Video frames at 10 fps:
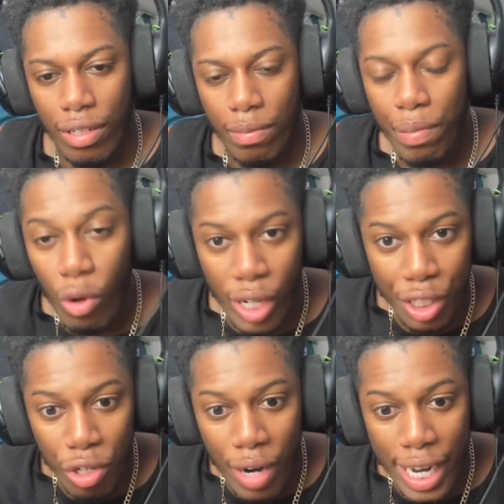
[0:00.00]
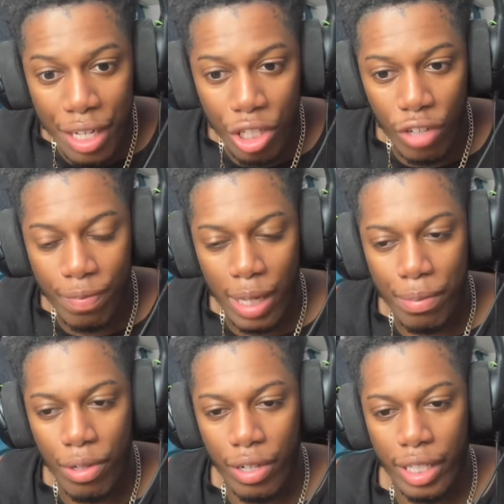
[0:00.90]
Bro, get your hands off my
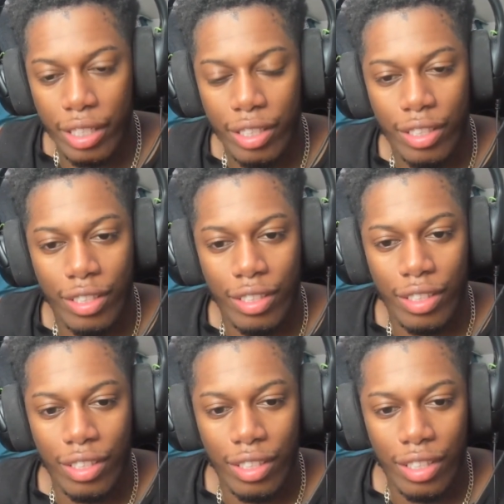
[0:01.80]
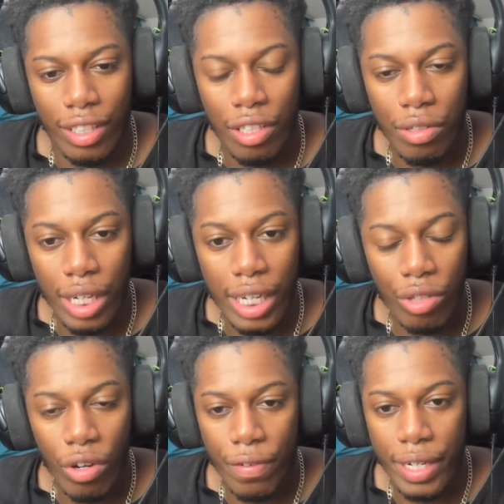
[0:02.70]
boy. You lucky
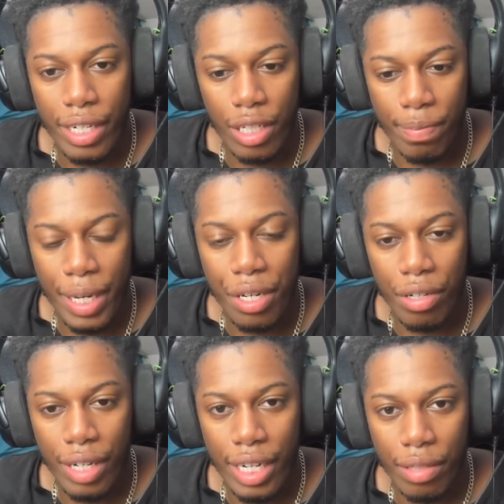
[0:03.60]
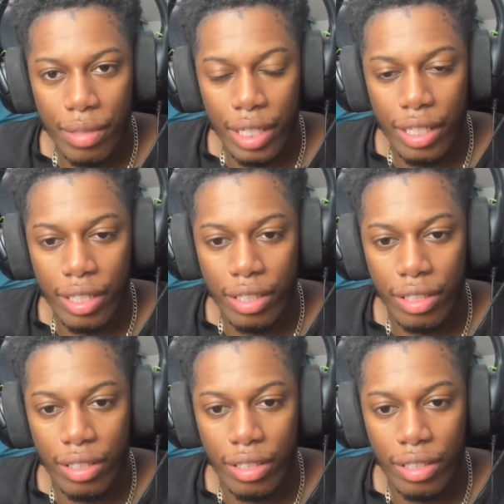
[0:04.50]
Thorfinn didn't just beat your ass right there.